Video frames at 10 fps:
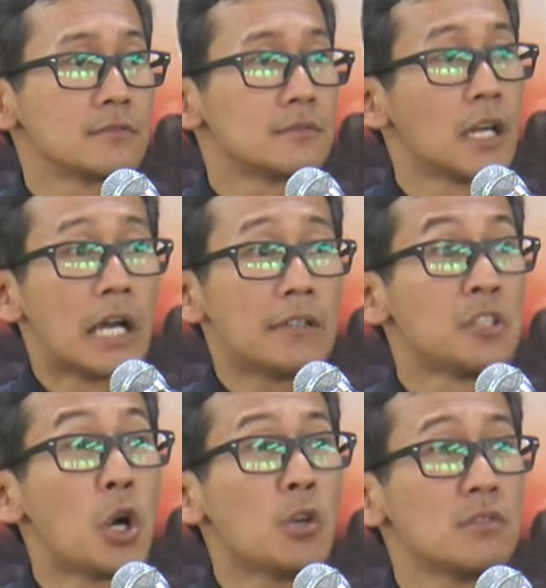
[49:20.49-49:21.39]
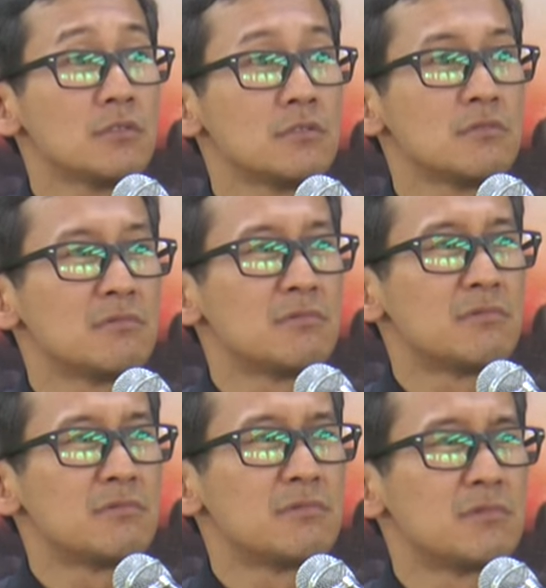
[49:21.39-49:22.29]
Huh? No?
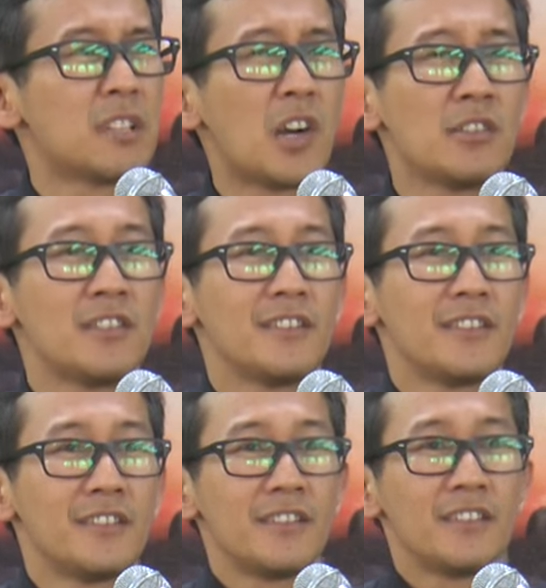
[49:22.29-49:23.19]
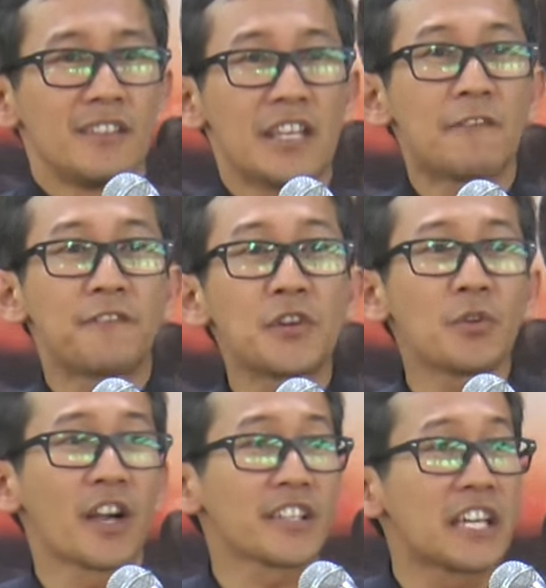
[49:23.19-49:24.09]
No? If
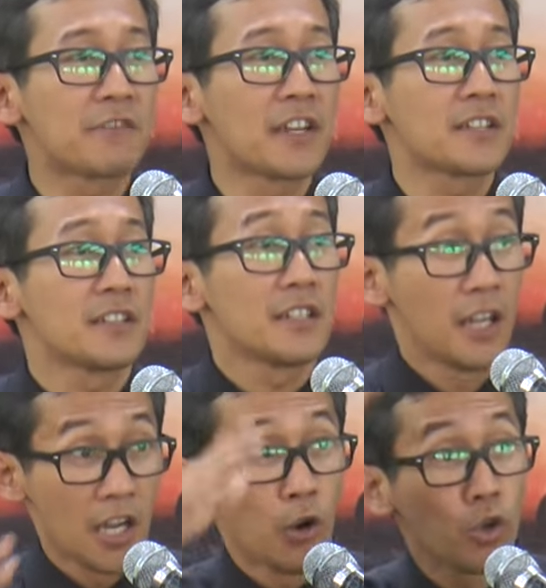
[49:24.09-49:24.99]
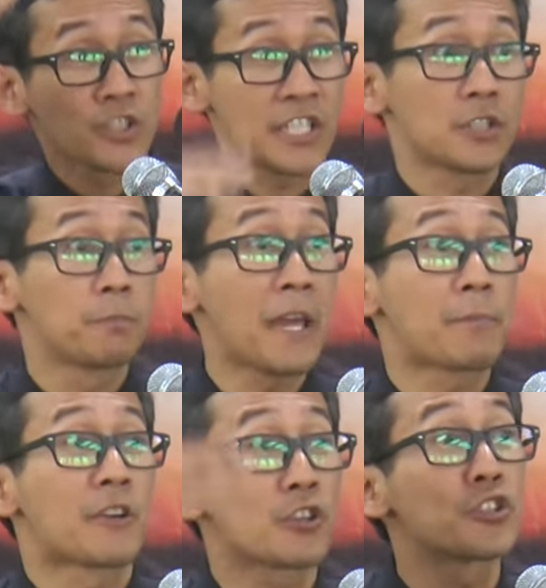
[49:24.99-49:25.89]
you are given a whole sheet of
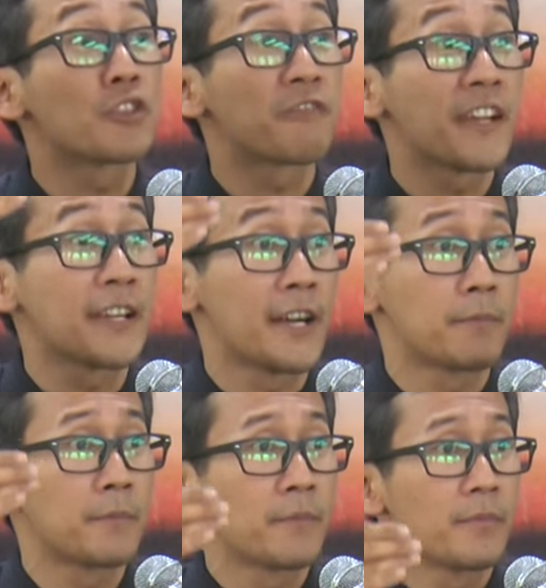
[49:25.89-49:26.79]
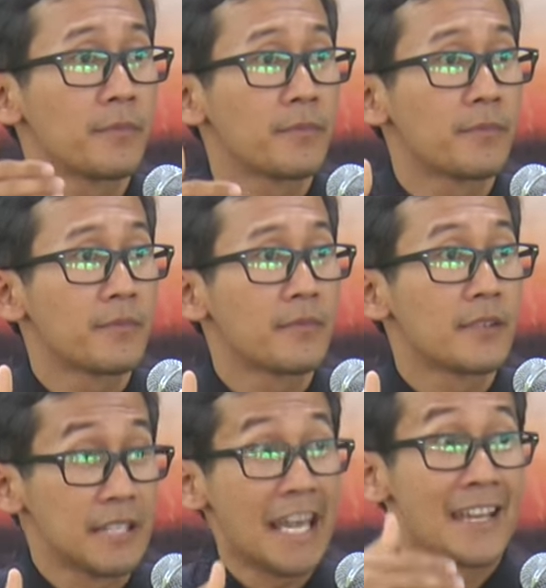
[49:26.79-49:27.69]
paper, could you fill it up?
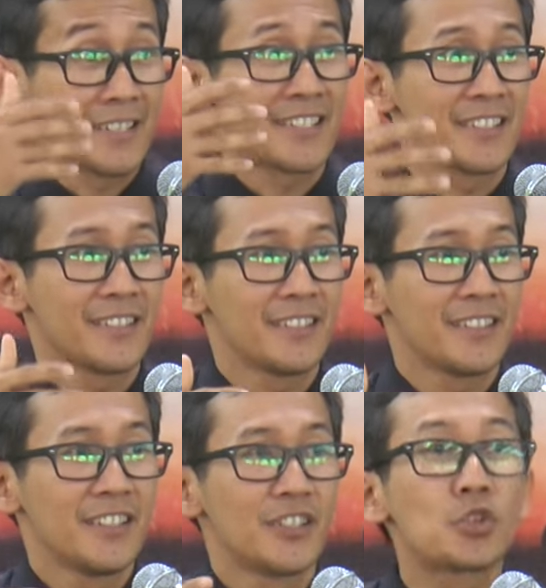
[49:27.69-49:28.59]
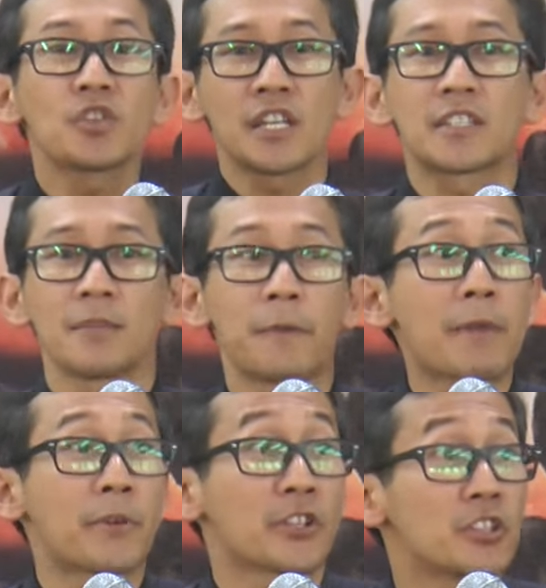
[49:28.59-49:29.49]
Yes. Two sheets of
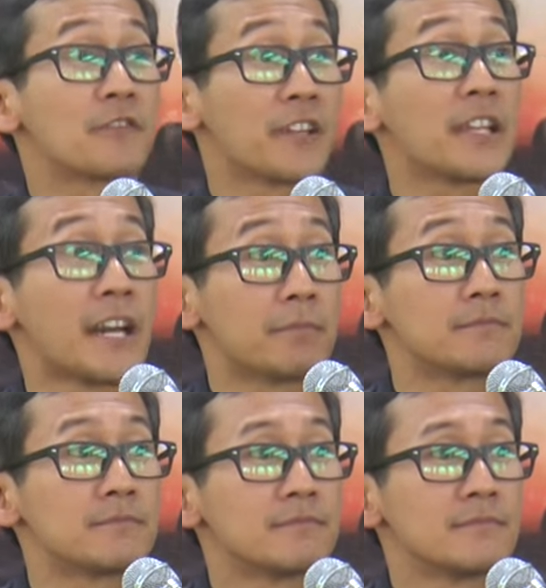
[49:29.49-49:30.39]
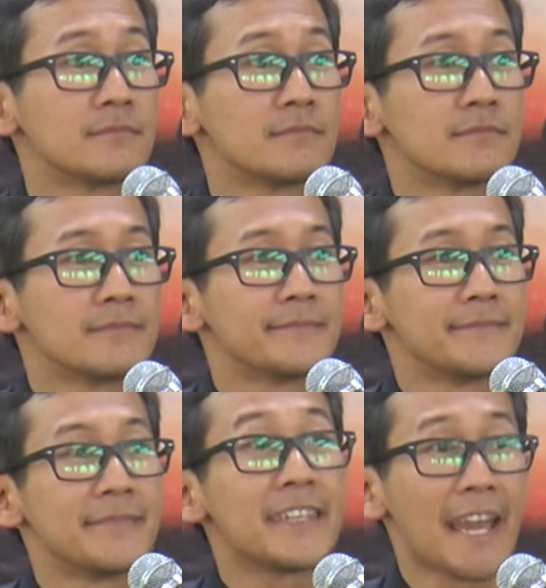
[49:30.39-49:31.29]
paper, could you fill it up?
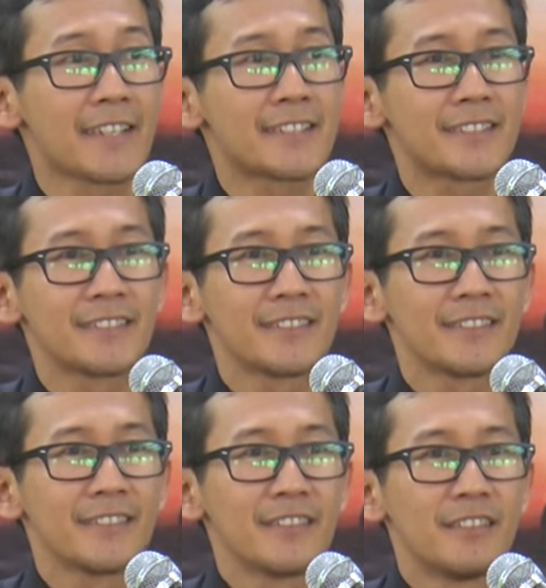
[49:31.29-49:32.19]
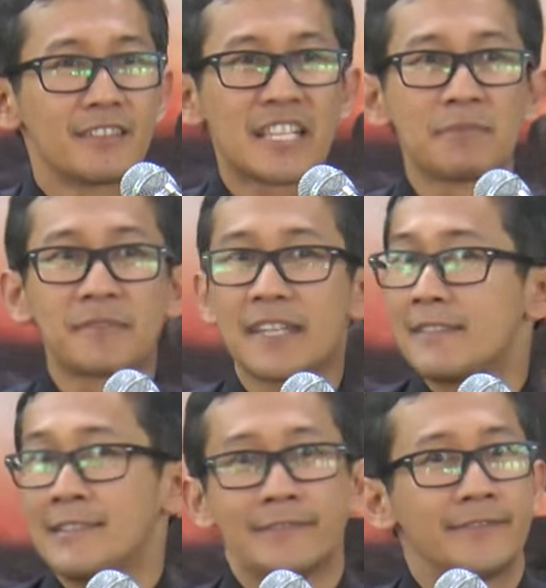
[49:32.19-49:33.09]
Yes. Some of
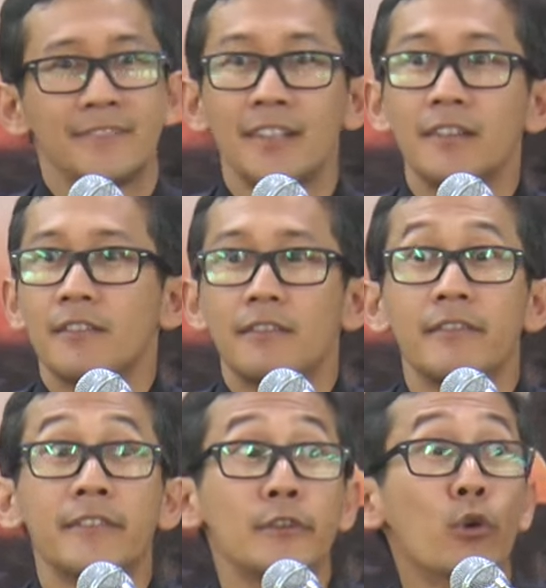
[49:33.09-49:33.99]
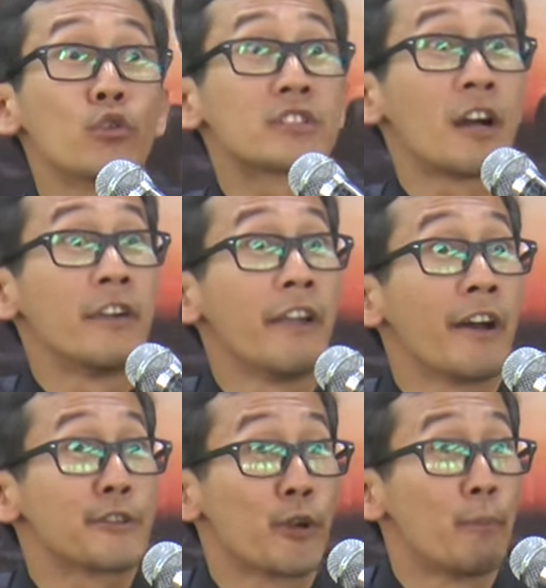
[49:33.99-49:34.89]
them, no. Those are
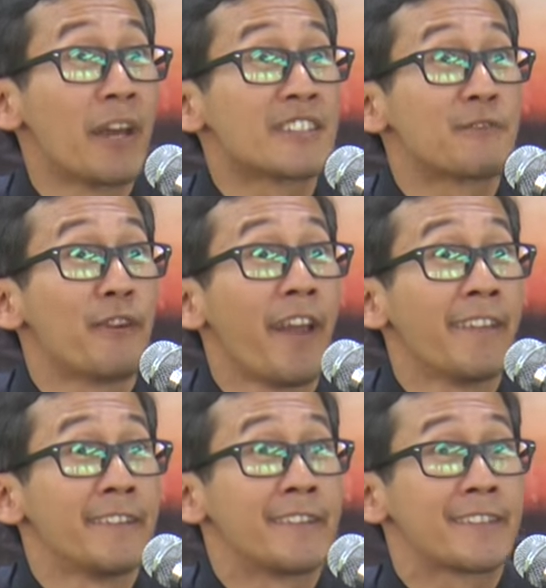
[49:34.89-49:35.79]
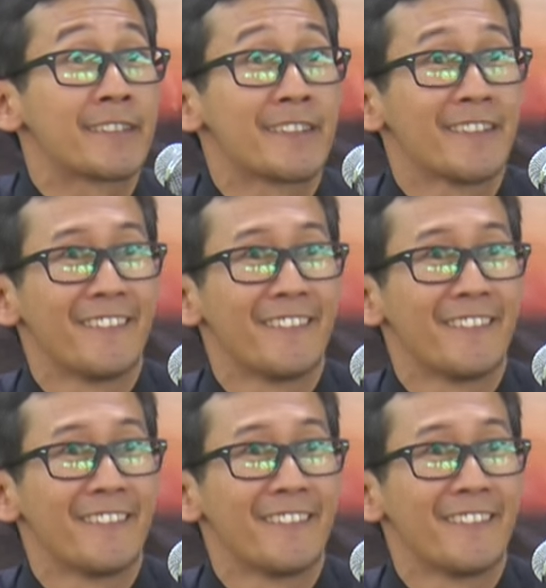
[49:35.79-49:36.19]
not your best friends.